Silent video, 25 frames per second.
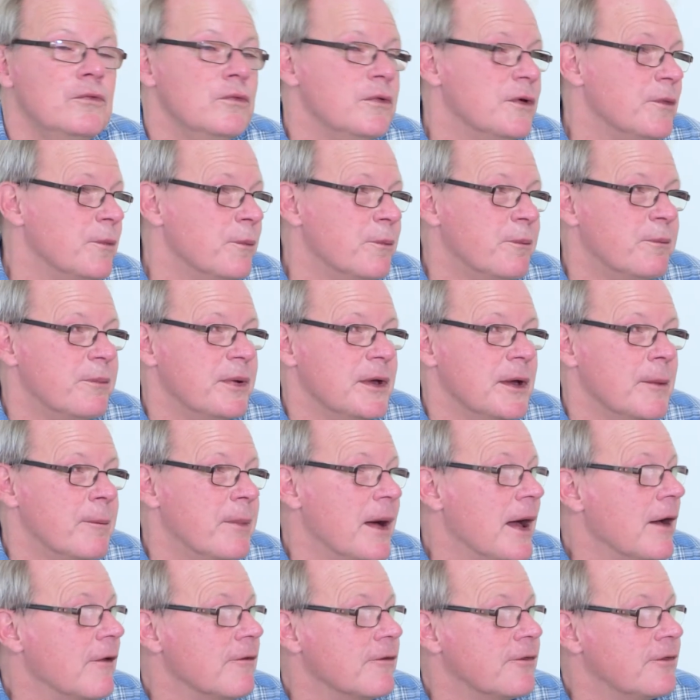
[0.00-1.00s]
Oh, he'd be
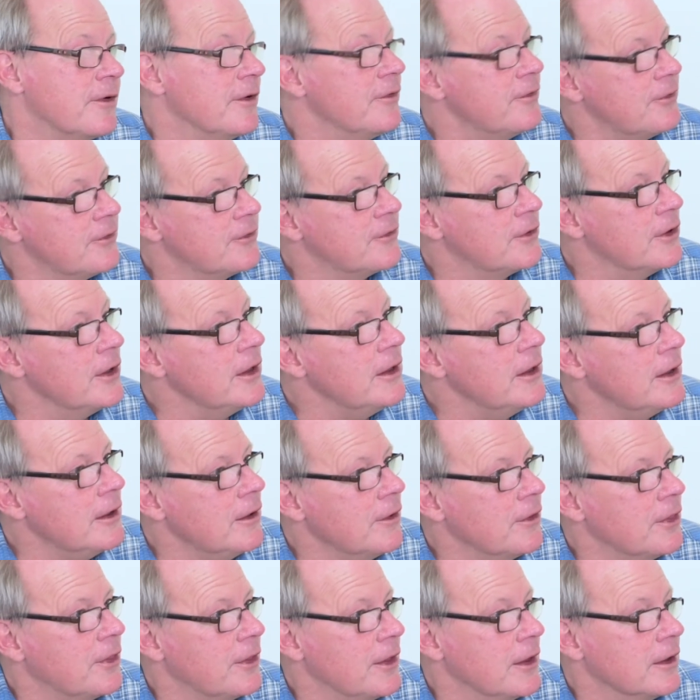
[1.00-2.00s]
about 50,
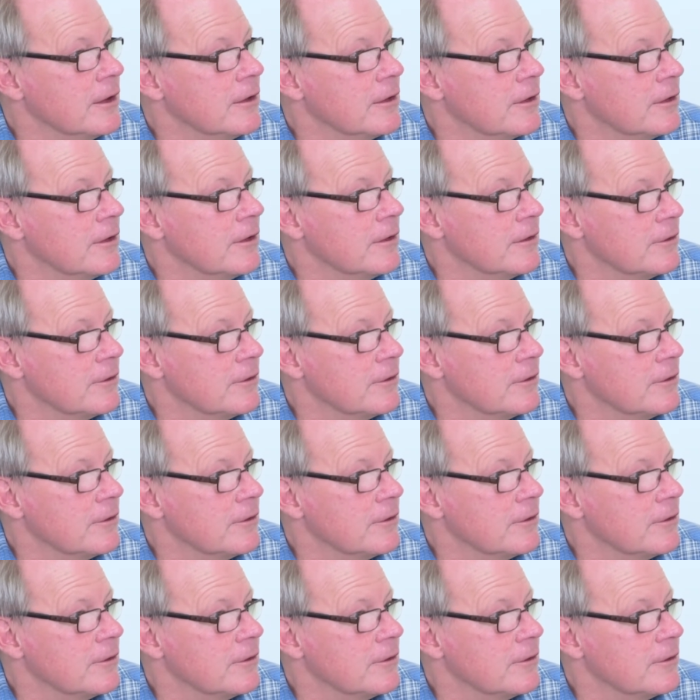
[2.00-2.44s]
I think.